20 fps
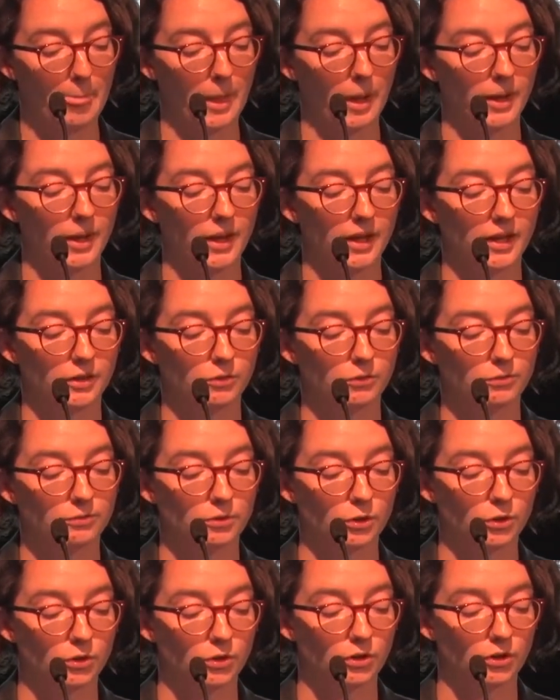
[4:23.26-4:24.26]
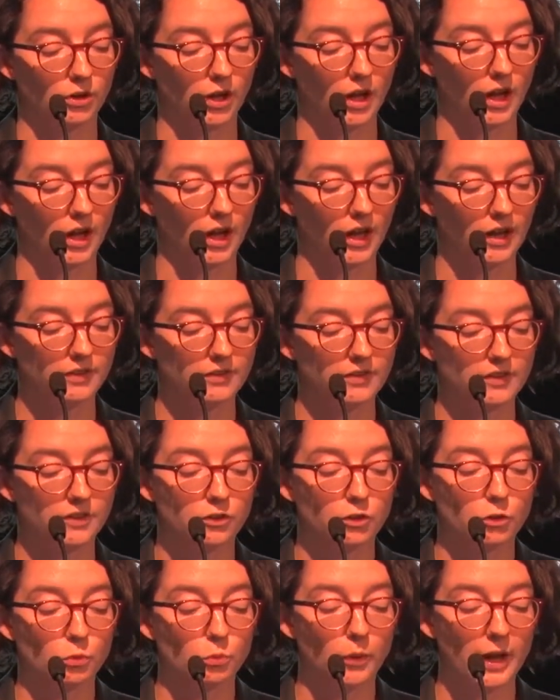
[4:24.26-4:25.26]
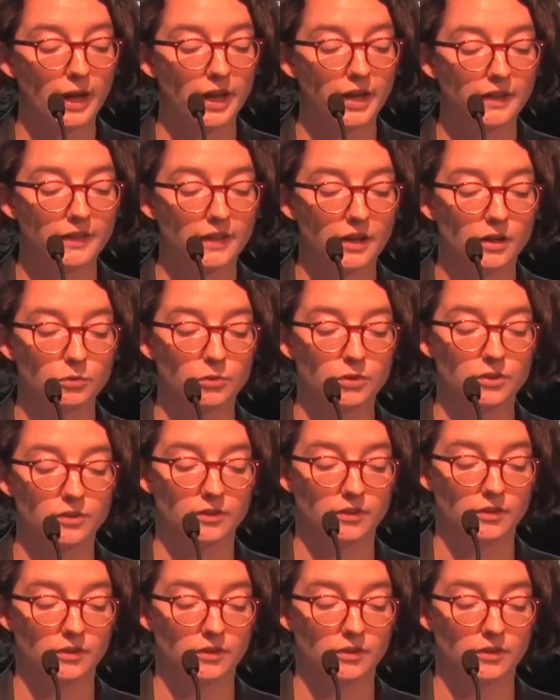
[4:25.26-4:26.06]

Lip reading: And for us, it's the way that